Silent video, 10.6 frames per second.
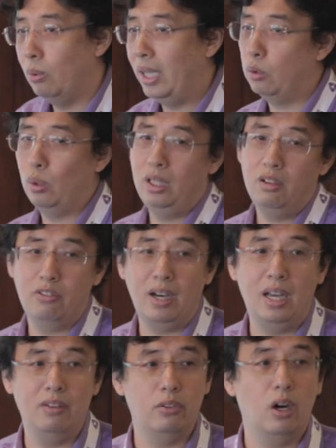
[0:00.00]
like
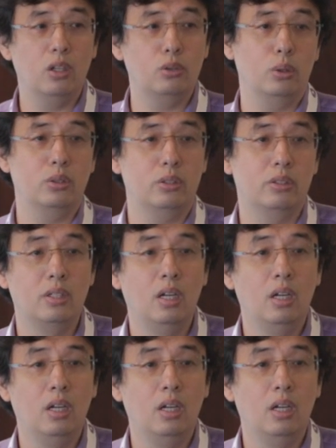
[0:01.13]
25 outsourcers.